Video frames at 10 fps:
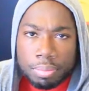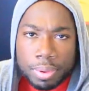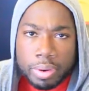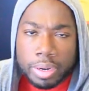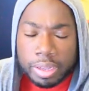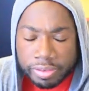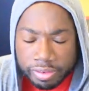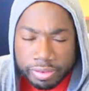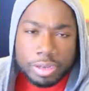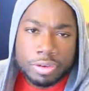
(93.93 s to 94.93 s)
Period. It's
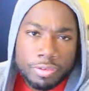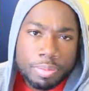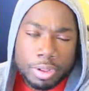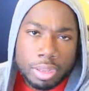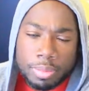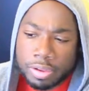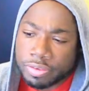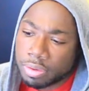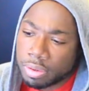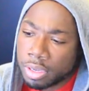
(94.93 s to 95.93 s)
essential for building
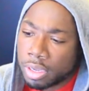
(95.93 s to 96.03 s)
muscle.